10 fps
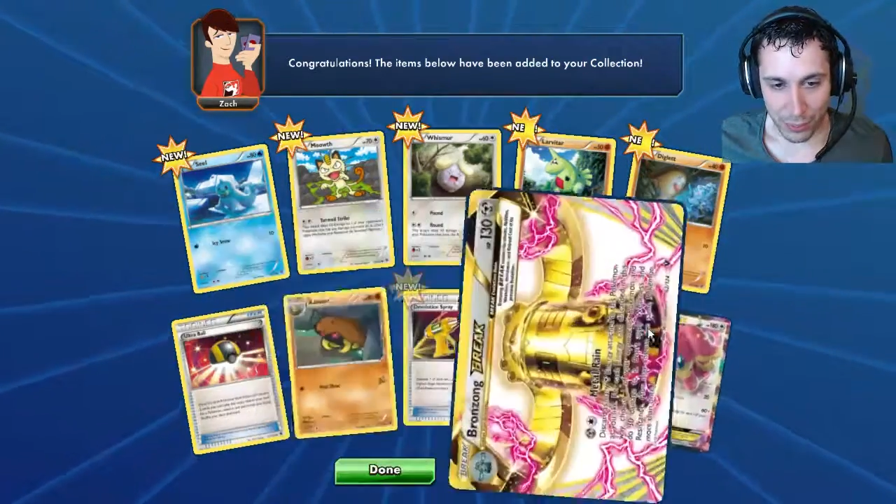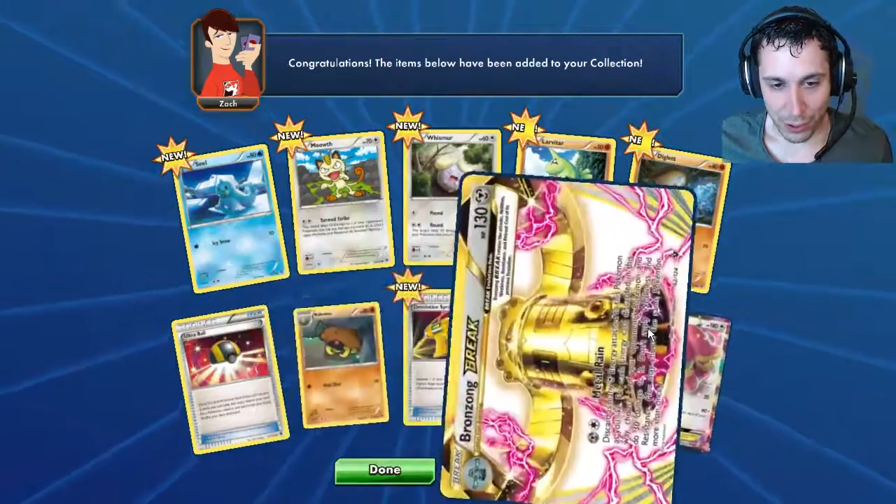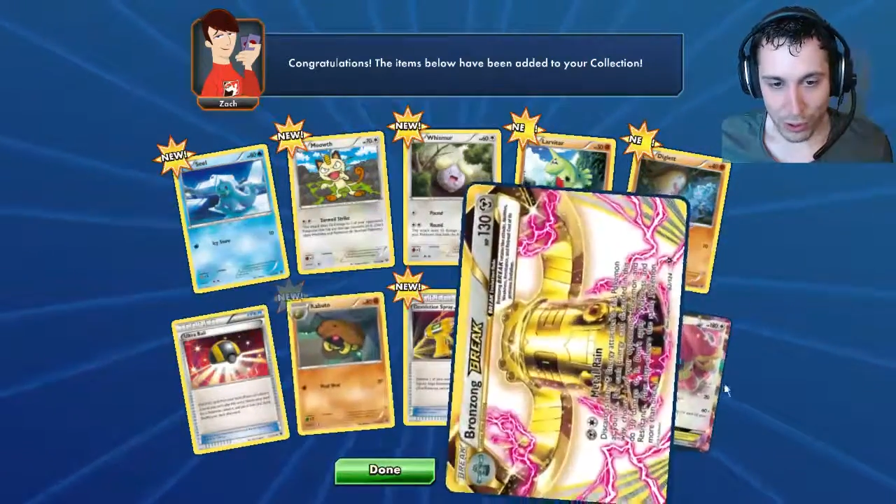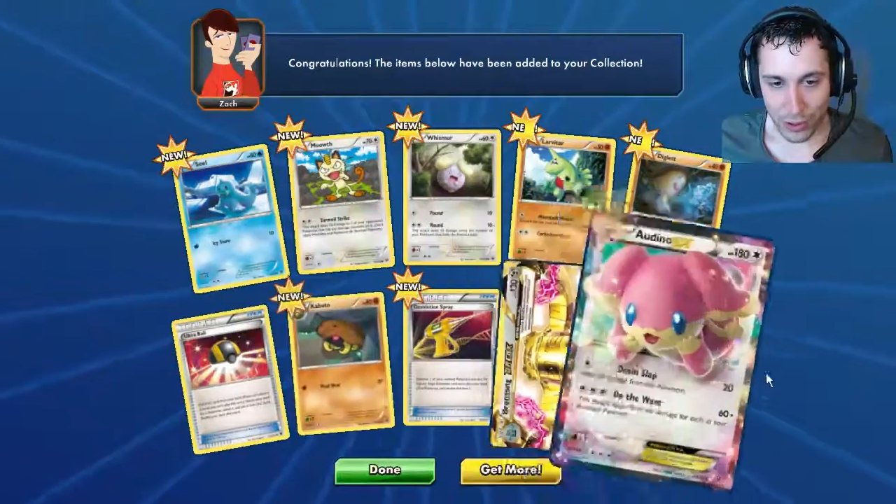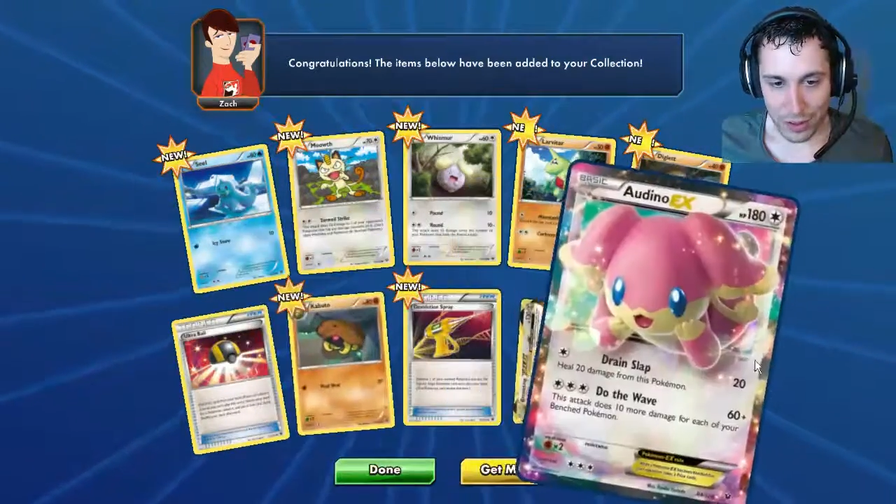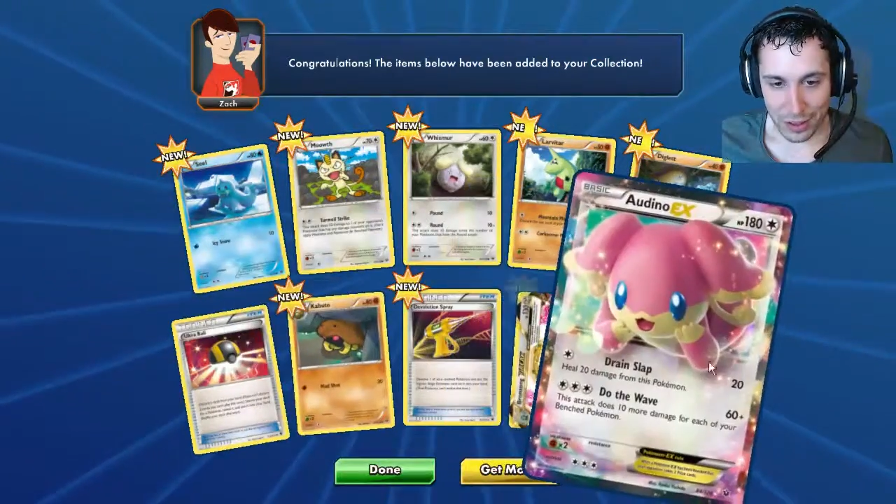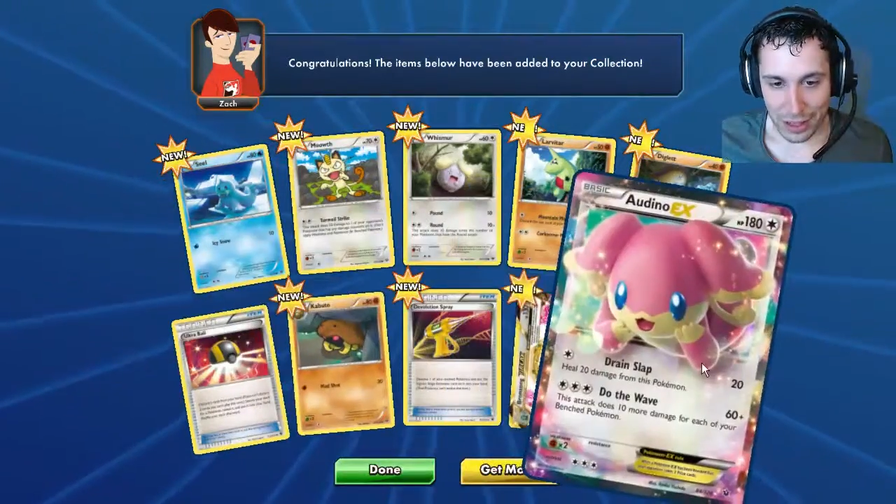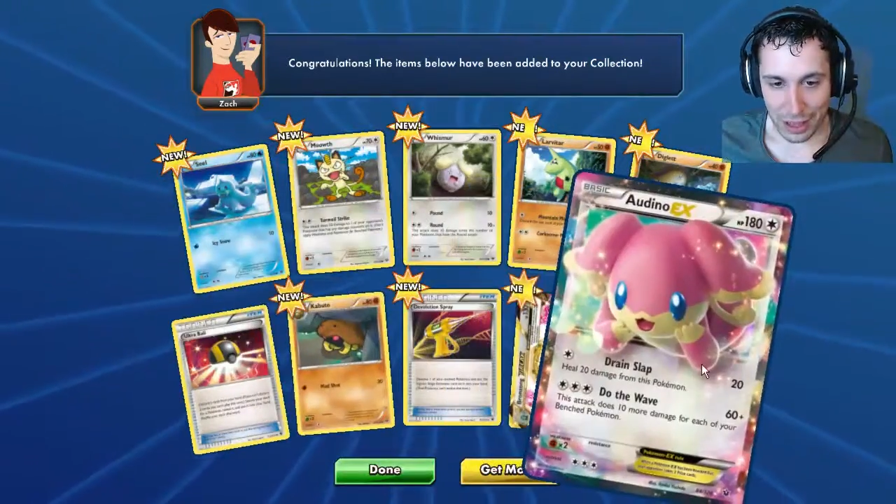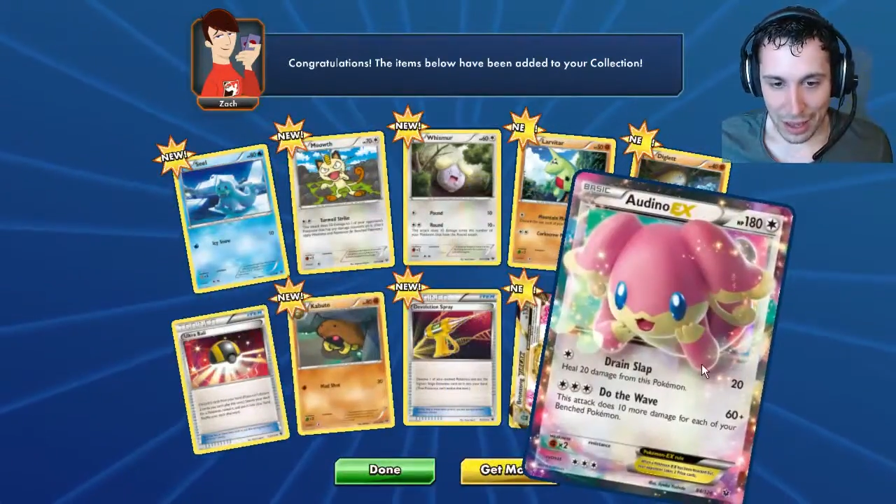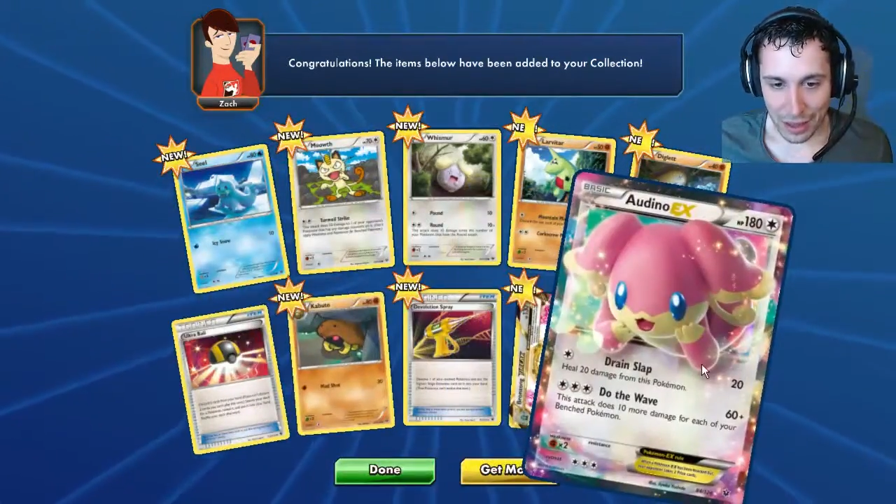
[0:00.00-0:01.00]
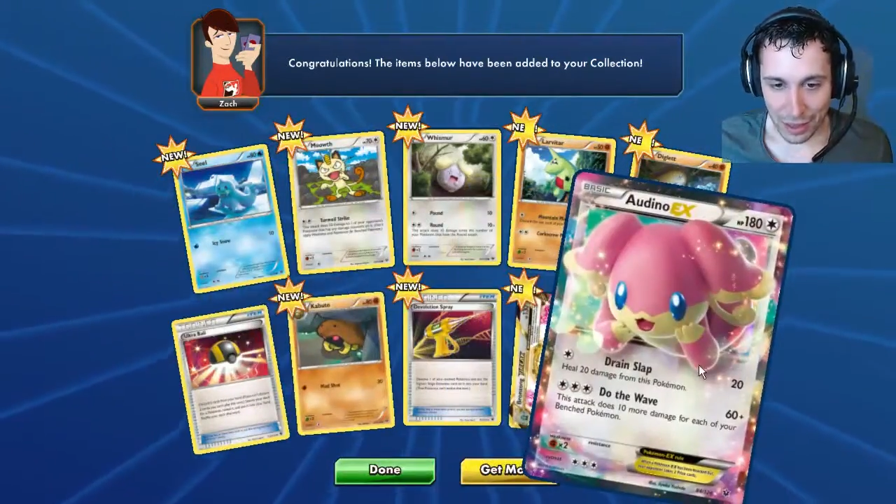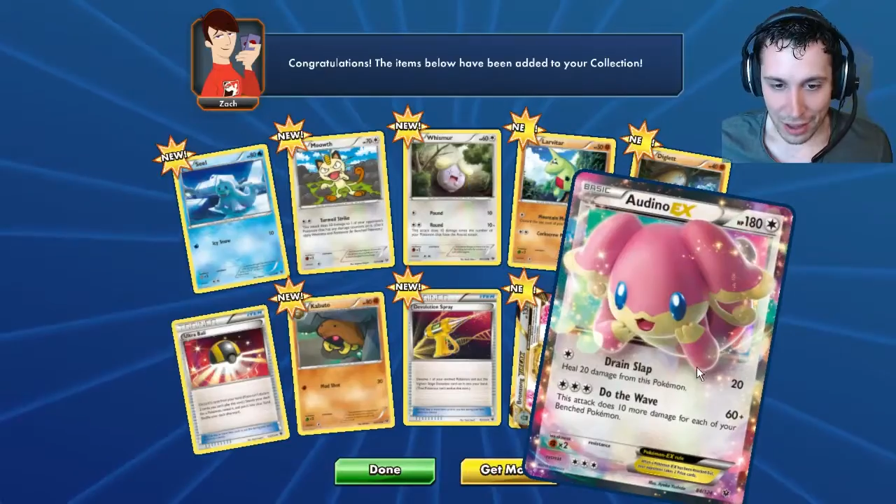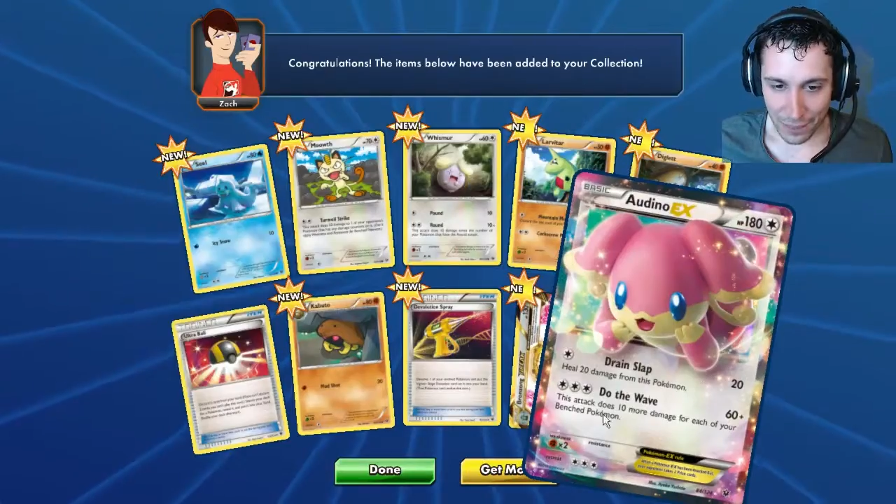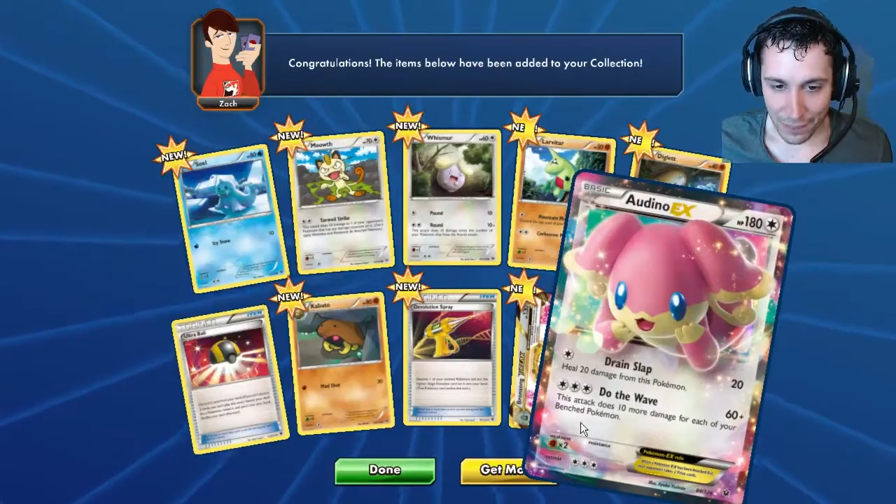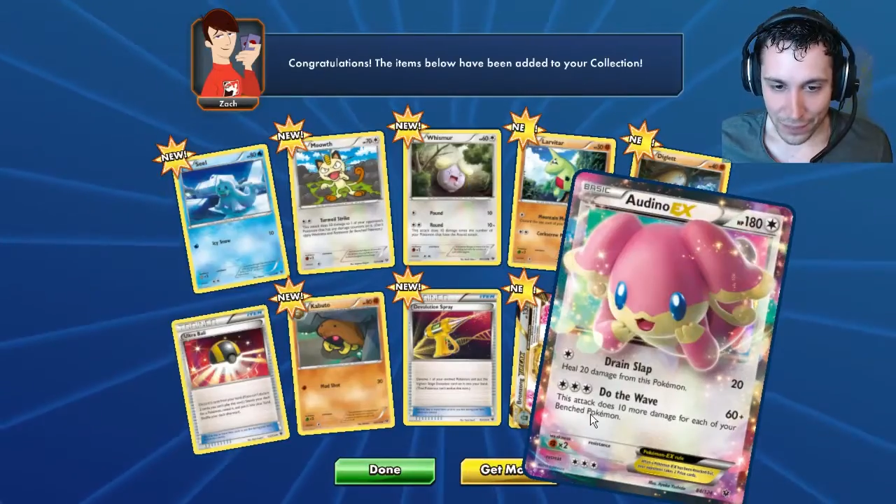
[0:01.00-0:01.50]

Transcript: point once I get that.